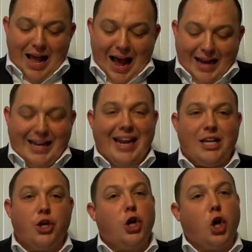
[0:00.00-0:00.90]
I
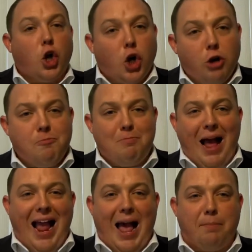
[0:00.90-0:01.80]
can curb
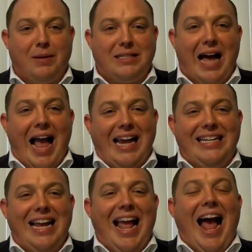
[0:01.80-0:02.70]
my
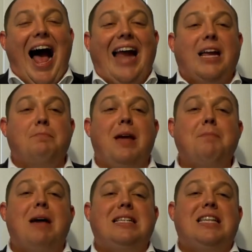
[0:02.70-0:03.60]
appetite. I can
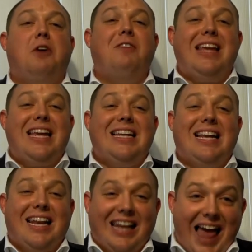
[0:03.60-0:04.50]
make myself eat
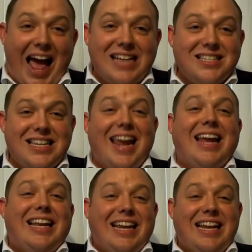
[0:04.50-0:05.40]
less
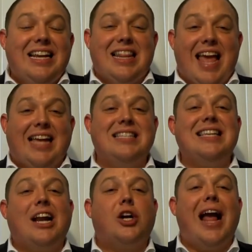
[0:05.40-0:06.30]
and eat things
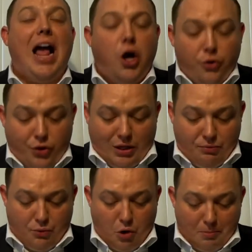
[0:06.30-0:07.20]
that are healthy
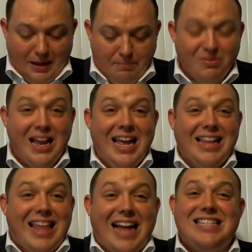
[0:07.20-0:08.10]
for me.
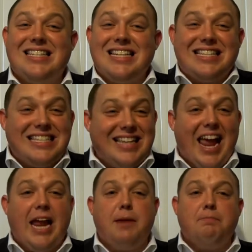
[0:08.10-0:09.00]
That's the
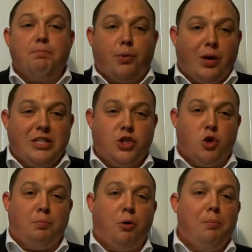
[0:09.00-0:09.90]
same
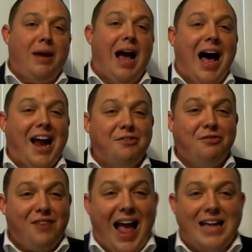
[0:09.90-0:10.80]
principle behind
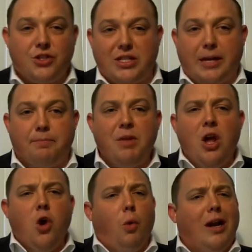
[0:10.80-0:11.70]
fasting.
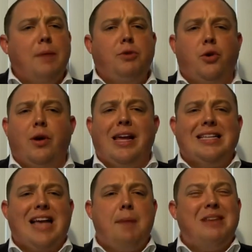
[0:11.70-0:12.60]
What I'm doing
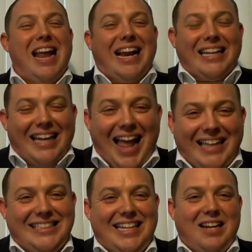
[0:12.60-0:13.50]
is I'm
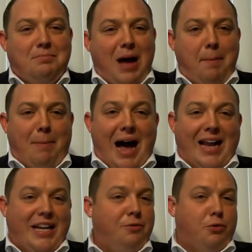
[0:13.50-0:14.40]
neglecting my
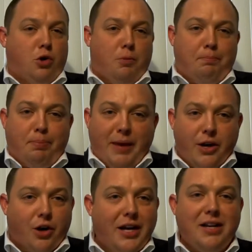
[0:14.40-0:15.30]
body for a
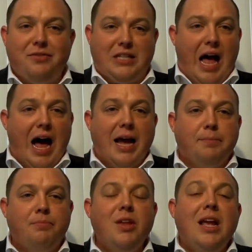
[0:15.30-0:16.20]
period of time.